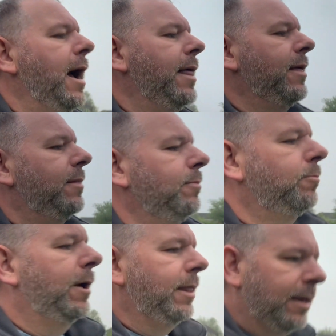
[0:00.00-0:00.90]
and then
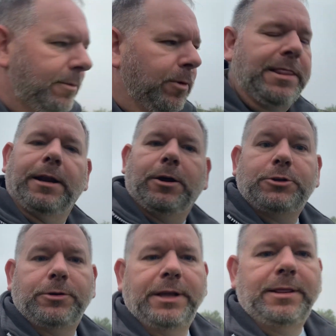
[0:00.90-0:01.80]
when they win the
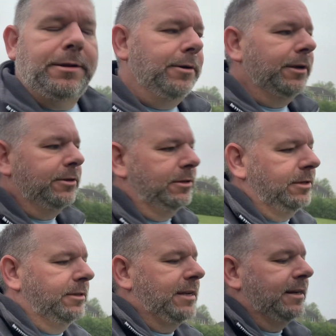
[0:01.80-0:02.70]
lottery they're
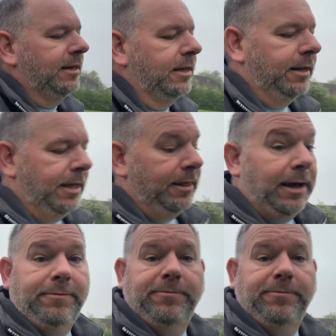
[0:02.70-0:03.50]
ecstatic and then that